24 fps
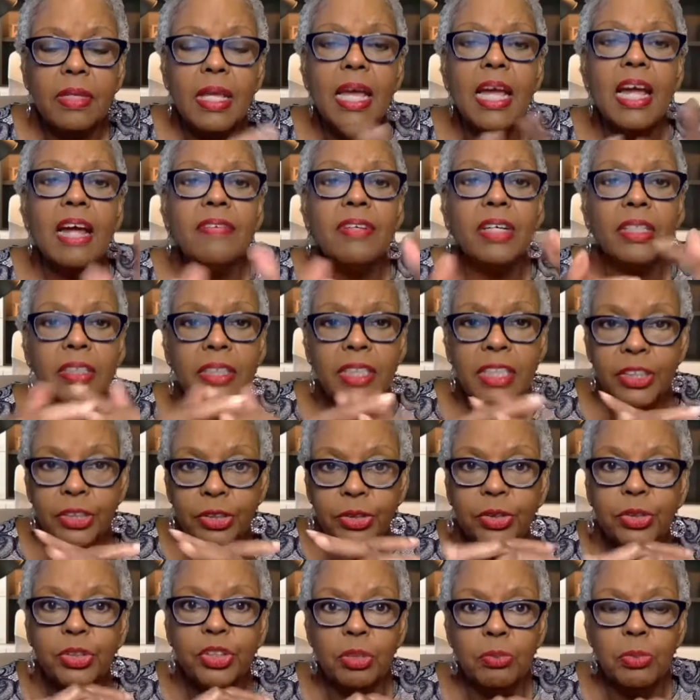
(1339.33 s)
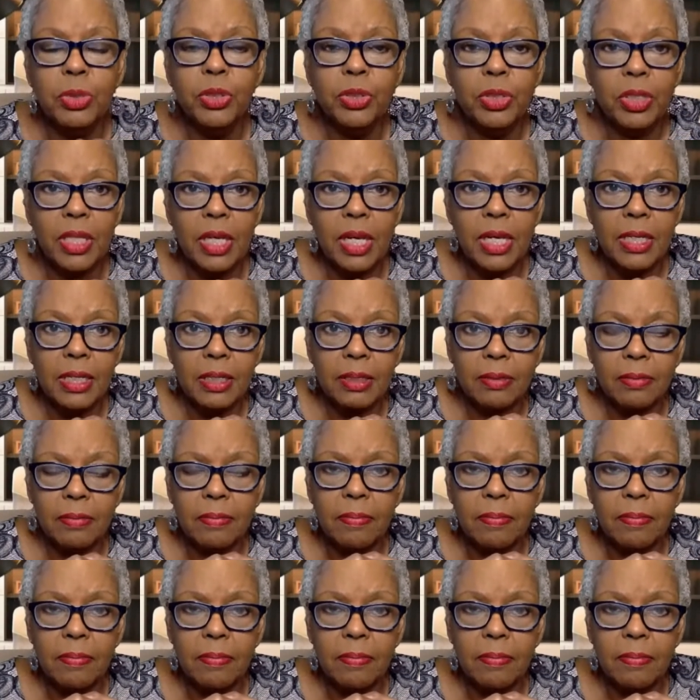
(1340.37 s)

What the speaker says: Have our teachers to communicate.